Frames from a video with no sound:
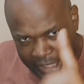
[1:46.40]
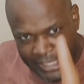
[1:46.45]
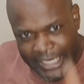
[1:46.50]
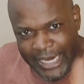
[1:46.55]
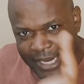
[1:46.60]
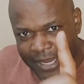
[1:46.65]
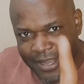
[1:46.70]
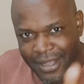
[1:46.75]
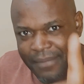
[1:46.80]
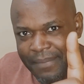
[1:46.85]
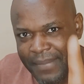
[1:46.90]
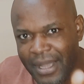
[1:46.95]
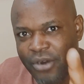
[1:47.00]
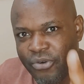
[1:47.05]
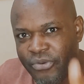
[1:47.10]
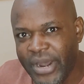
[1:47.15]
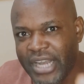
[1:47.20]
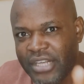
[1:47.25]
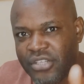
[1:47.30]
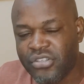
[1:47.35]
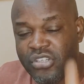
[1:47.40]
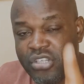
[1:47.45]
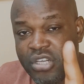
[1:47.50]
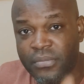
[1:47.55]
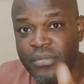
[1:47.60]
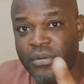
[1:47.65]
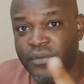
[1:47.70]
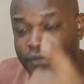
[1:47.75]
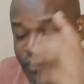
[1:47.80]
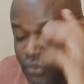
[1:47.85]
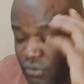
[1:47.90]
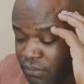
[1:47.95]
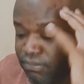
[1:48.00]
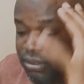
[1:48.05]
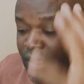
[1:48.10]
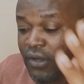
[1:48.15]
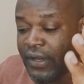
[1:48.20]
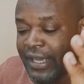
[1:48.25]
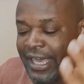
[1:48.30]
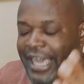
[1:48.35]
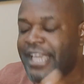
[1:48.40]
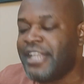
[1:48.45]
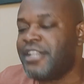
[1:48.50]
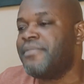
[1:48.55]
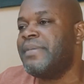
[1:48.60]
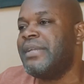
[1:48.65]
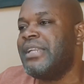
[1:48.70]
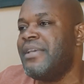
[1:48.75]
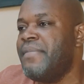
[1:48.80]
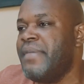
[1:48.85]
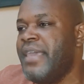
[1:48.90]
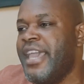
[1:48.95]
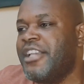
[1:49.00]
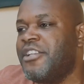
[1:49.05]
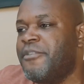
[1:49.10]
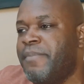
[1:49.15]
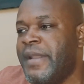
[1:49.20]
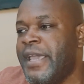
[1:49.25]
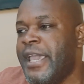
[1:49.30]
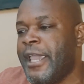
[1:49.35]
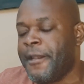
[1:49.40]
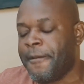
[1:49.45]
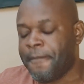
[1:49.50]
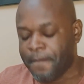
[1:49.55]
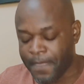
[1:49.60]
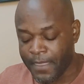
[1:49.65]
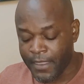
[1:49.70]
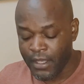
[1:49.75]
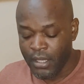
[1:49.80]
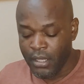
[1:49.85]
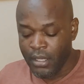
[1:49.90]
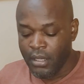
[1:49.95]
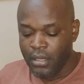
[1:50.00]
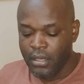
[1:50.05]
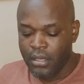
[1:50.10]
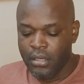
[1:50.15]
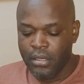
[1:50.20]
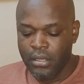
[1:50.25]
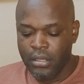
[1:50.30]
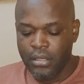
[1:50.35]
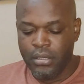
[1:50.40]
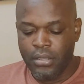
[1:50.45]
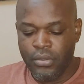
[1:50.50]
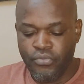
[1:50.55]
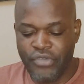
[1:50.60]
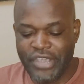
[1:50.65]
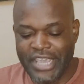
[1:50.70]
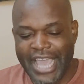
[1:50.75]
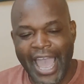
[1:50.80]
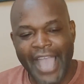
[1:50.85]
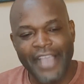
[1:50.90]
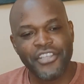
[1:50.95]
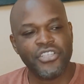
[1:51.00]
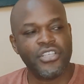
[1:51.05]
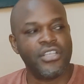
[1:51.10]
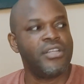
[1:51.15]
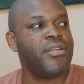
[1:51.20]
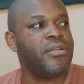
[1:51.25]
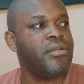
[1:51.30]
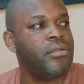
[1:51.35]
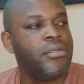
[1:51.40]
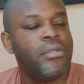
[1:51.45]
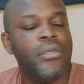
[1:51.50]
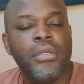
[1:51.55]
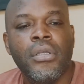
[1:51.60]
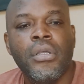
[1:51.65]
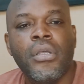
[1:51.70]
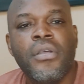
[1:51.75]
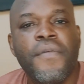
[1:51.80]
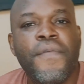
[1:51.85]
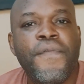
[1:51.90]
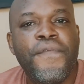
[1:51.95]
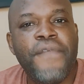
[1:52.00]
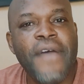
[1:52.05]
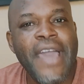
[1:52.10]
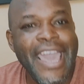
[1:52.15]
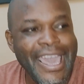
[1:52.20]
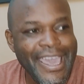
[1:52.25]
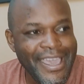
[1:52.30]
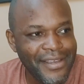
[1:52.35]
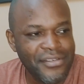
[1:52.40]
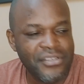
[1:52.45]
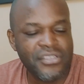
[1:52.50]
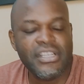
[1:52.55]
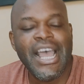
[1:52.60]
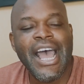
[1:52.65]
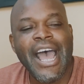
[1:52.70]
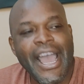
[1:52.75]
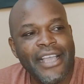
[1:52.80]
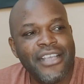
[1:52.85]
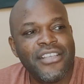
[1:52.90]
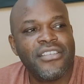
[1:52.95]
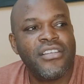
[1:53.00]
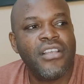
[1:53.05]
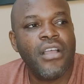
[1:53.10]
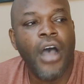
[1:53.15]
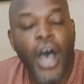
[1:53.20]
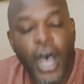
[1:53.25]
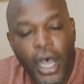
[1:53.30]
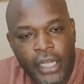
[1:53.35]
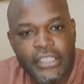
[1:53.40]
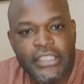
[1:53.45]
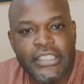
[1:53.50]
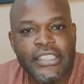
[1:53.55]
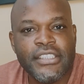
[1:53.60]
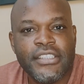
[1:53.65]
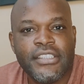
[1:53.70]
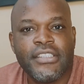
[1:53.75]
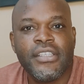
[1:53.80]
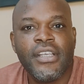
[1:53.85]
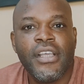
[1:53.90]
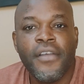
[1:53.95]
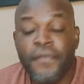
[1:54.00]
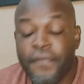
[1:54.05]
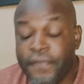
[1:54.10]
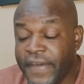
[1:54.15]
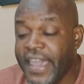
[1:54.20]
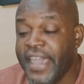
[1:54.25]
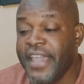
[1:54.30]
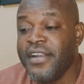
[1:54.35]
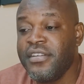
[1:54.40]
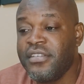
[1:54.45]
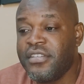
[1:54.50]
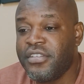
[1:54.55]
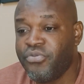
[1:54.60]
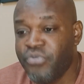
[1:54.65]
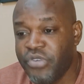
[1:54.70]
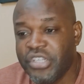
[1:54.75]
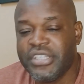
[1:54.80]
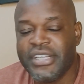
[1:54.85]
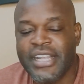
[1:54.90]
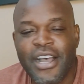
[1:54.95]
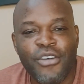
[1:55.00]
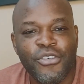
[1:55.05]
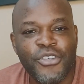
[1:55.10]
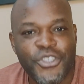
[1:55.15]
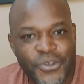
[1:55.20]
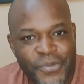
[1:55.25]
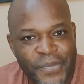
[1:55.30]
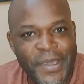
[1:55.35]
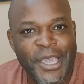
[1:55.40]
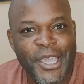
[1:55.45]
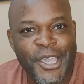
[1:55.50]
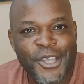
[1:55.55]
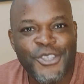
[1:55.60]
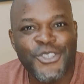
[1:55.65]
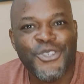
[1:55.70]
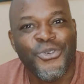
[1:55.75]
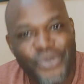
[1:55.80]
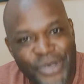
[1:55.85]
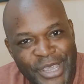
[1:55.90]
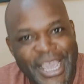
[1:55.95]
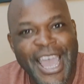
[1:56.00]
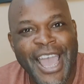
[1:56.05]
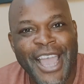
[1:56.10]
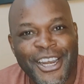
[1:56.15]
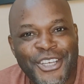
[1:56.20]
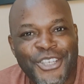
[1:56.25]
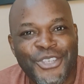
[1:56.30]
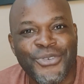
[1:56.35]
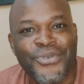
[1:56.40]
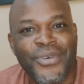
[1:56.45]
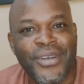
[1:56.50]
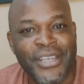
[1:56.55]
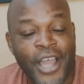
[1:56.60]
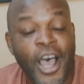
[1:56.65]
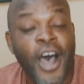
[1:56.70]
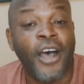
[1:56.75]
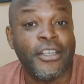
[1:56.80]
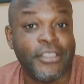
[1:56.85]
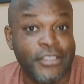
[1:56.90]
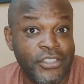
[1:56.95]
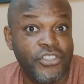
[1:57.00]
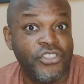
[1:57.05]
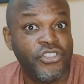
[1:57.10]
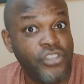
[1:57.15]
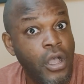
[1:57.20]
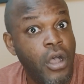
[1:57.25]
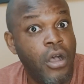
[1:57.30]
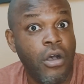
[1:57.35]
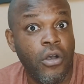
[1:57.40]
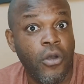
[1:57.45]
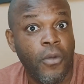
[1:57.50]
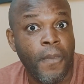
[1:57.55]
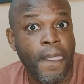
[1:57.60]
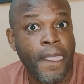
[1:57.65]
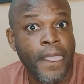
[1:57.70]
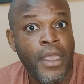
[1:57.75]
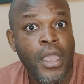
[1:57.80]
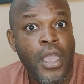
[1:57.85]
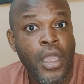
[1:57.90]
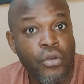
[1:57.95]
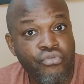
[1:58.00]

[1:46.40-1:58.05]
It didn't come out right to some of you blockheads, but let me explain. Reaction. Fans ask artists, fans reach out to me to react to an artist's song,